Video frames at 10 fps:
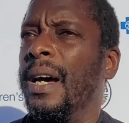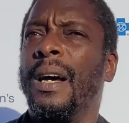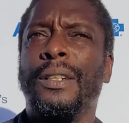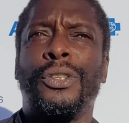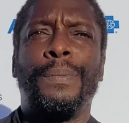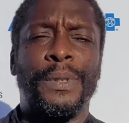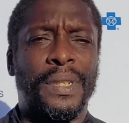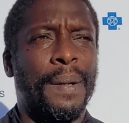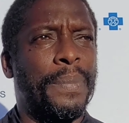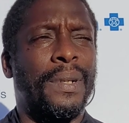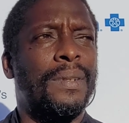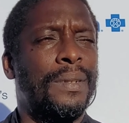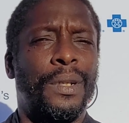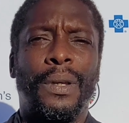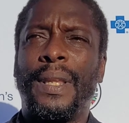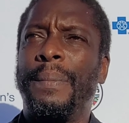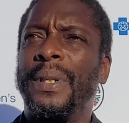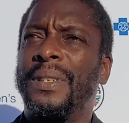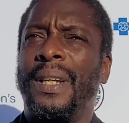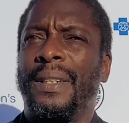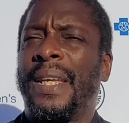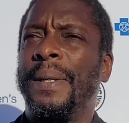Yes, 100%. But that being said, it